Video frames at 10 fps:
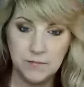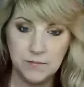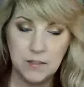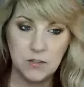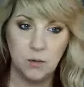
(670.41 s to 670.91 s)

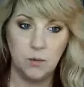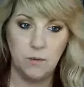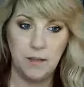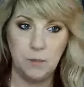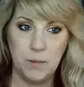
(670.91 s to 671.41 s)
So
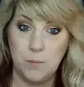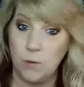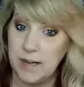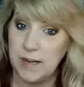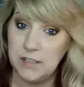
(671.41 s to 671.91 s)
it'll be
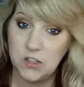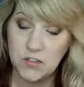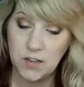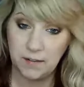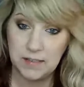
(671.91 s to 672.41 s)
branded just
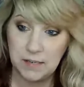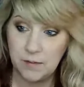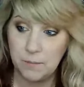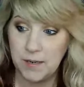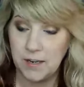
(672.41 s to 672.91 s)
slightly different
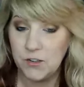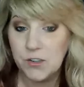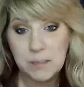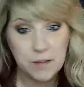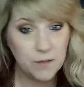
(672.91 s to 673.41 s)
because you're going
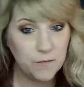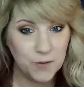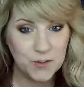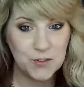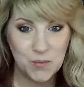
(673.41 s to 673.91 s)
to be the
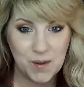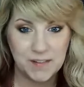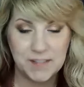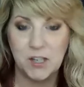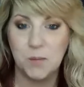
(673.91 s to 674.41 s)
first ones
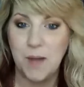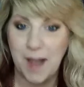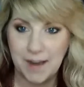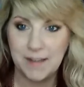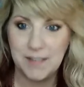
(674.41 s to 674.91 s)
that are
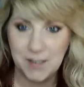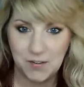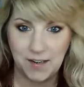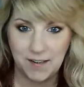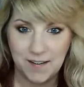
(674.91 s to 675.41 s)

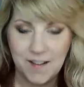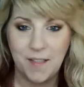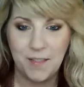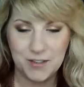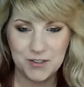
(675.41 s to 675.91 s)
pioneering
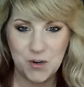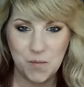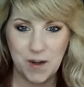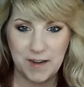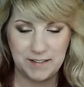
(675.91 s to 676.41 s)
this new
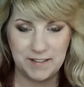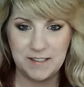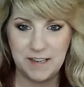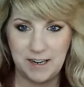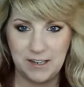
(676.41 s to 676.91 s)
branded
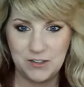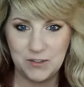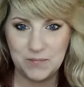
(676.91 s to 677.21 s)
stage.